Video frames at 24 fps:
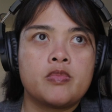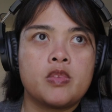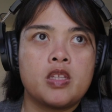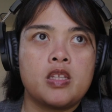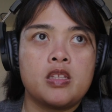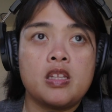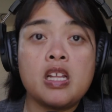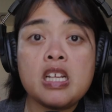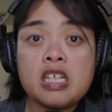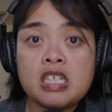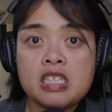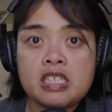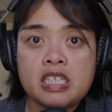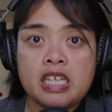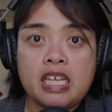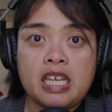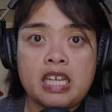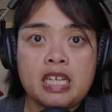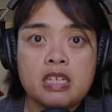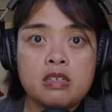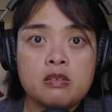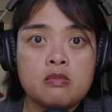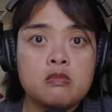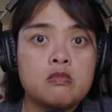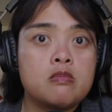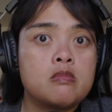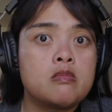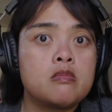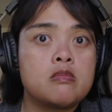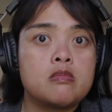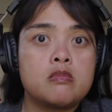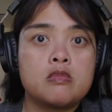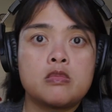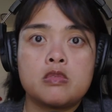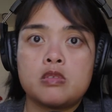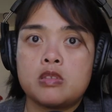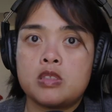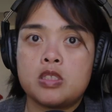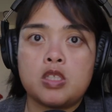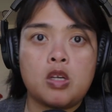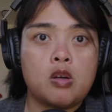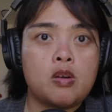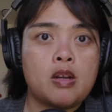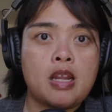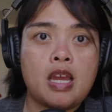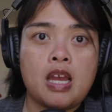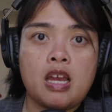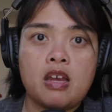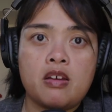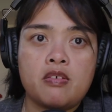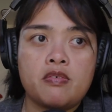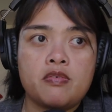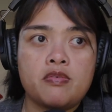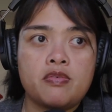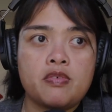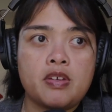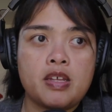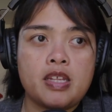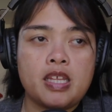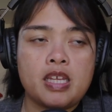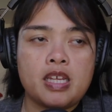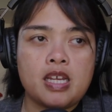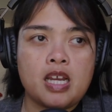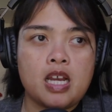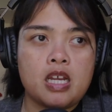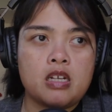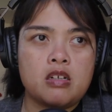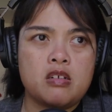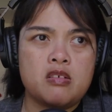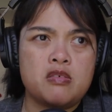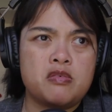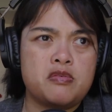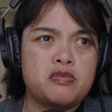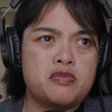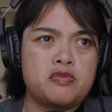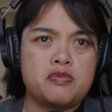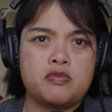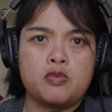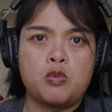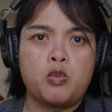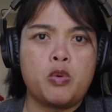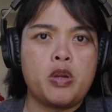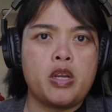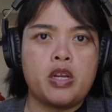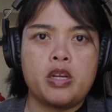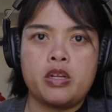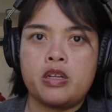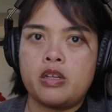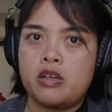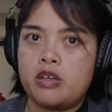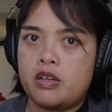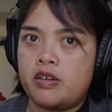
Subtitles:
luckily, don't have any kind of weird